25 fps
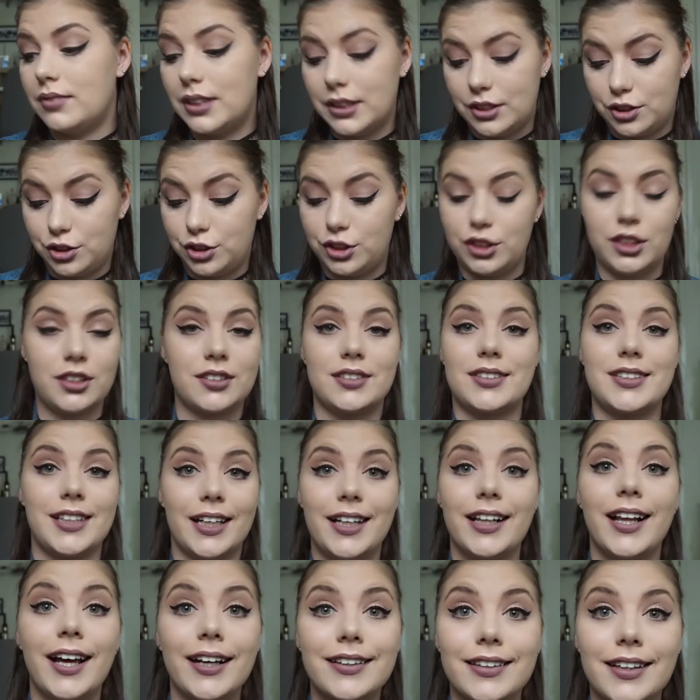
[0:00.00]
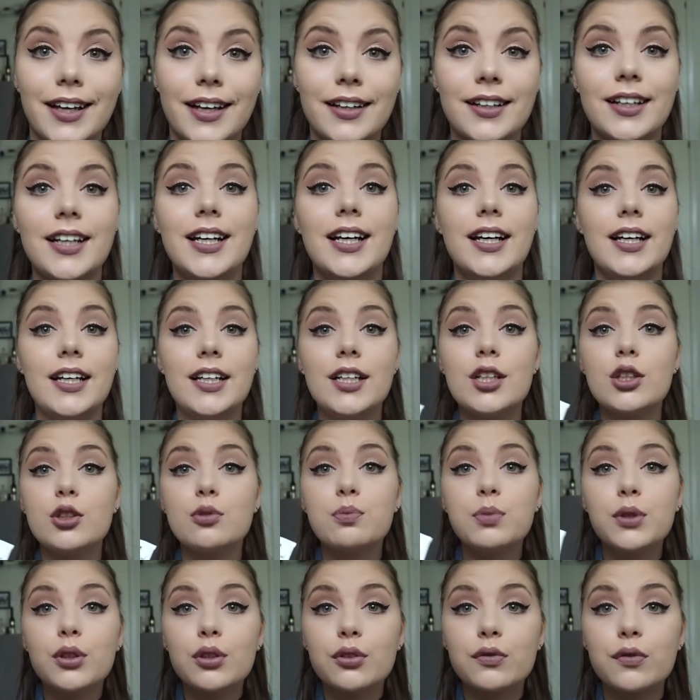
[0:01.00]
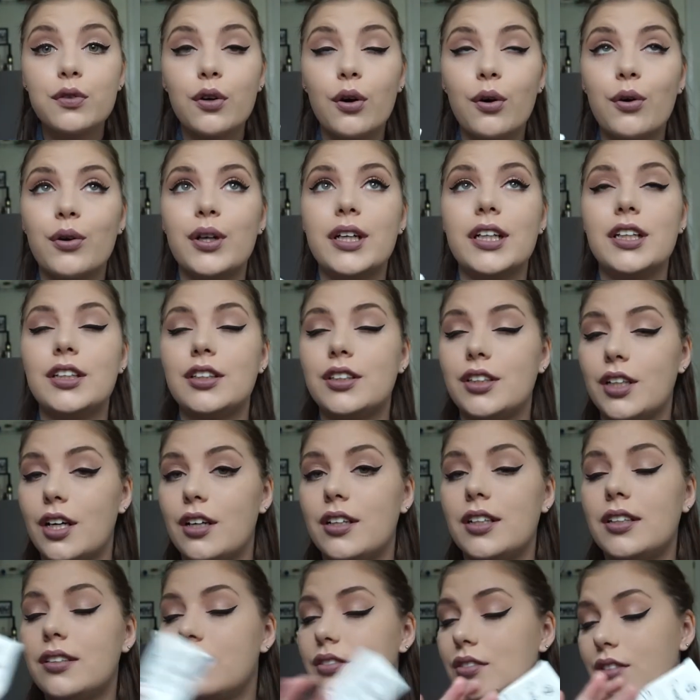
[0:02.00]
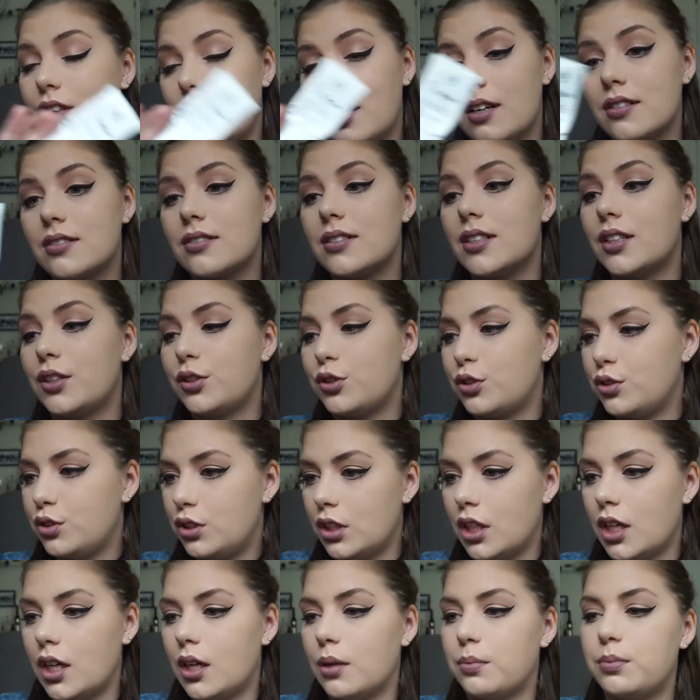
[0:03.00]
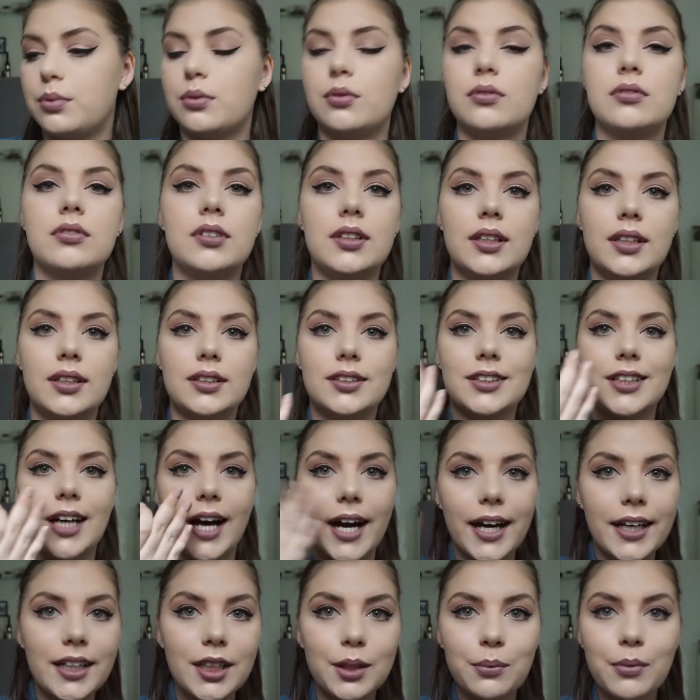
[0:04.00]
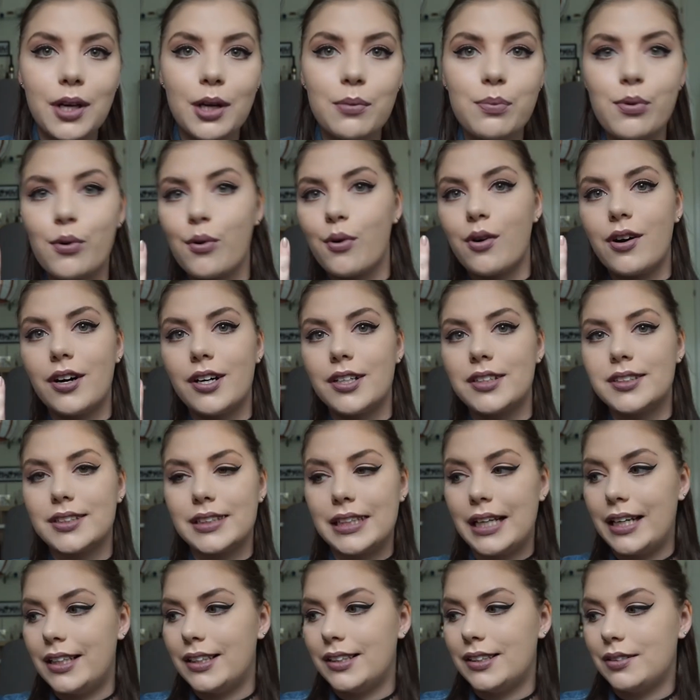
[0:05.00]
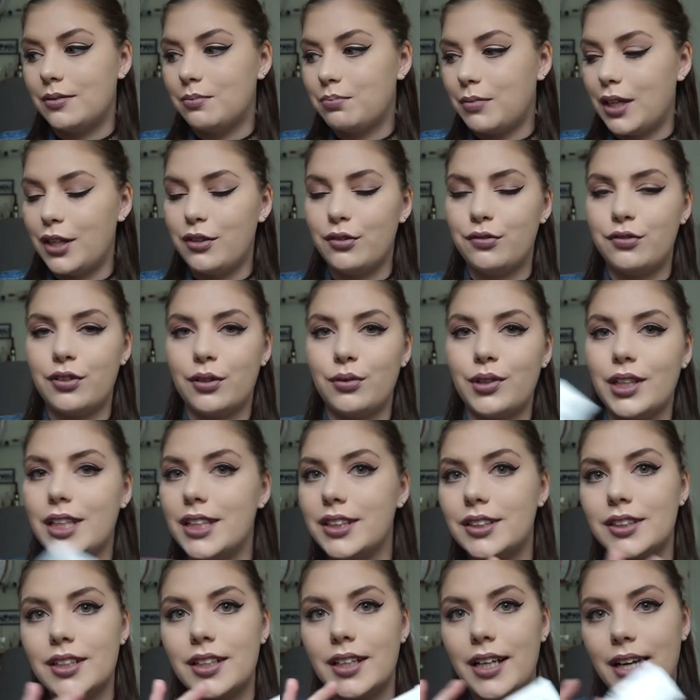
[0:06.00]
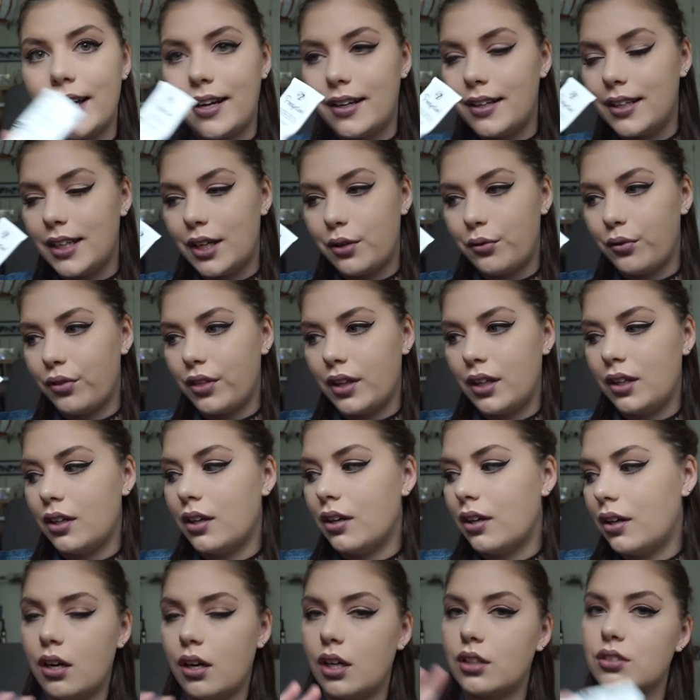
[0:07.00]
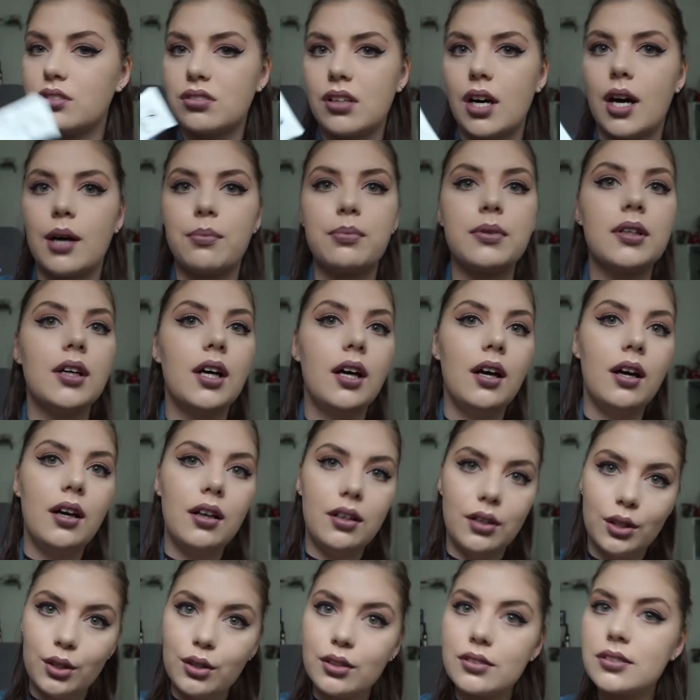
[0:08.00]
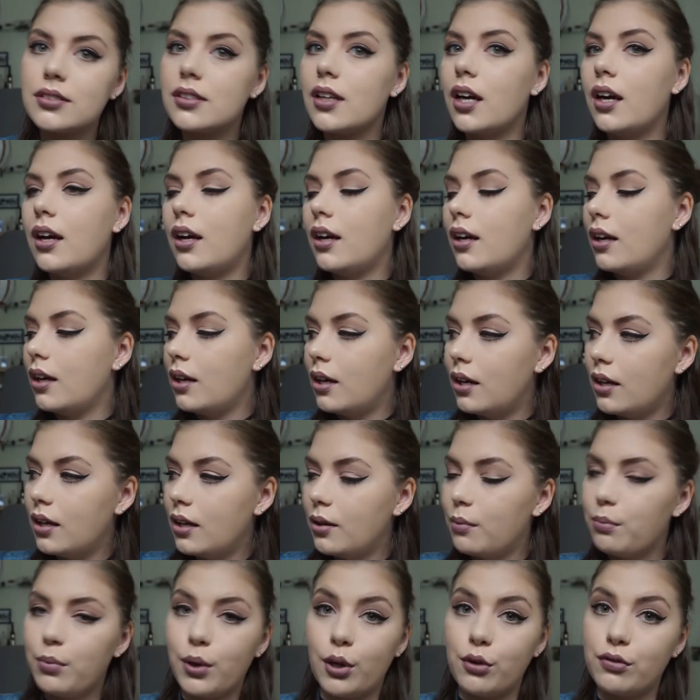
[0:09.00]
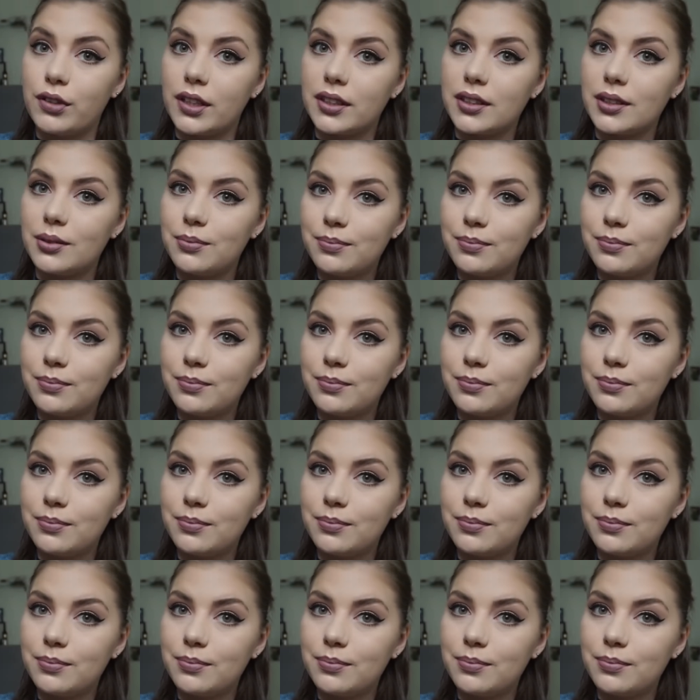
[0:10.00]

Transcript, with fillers: Let's just say it like that. It is beautiful. It does its job. It's hiding my pores and my foundation, and everything on top looks perfect.